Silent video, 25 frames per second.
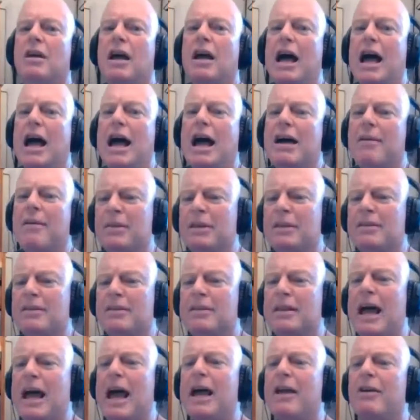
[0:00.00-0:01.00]
I'm in
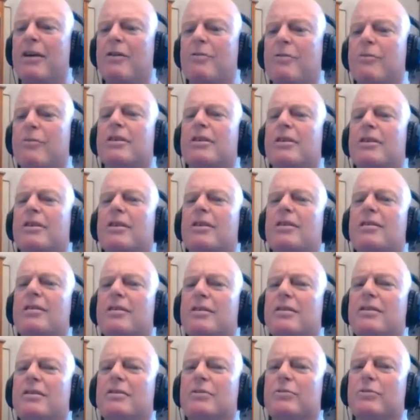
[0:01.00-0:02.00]
high
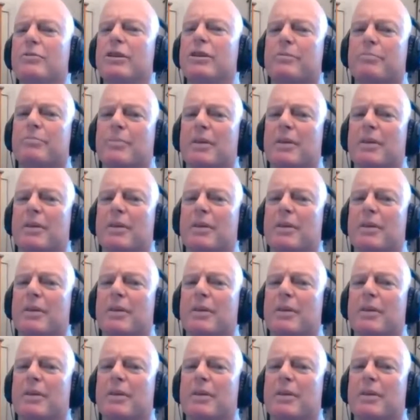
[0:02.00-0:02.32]
regard with